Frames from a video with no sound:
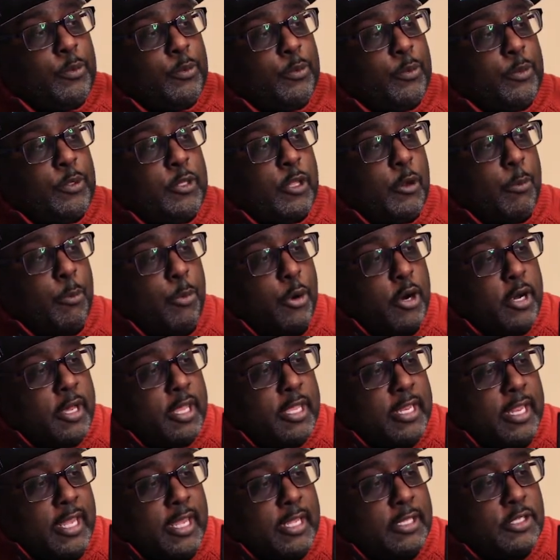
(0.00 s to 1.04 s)
the book
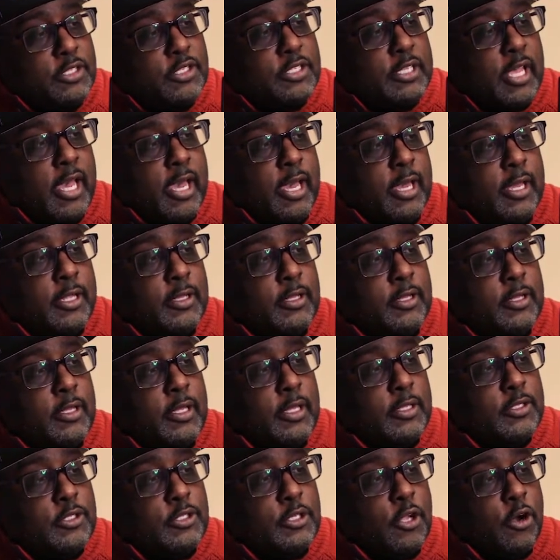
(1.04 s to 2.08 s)
and the inside
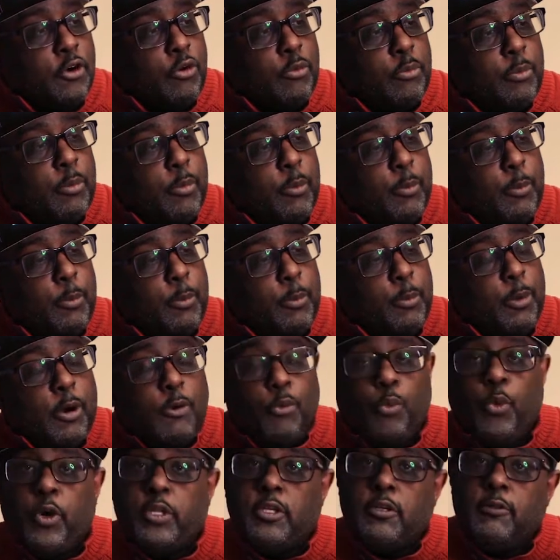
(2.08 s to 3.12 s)
is dope, but
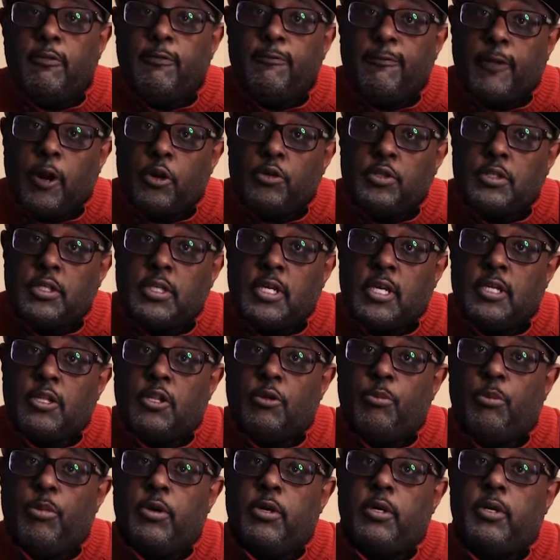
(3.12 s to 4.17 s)
when you first get the
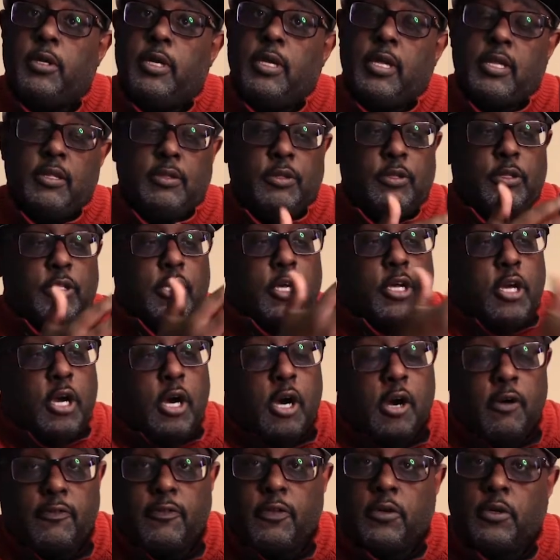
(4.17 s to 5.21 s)
book, the
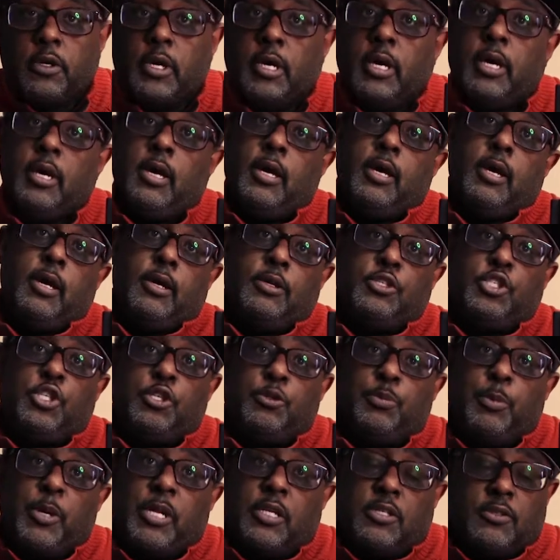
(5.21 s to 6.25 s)
cover
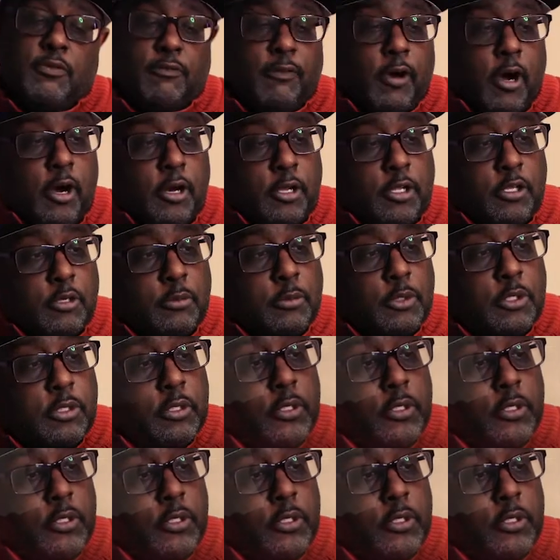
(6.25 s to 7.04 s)
speaks volumes.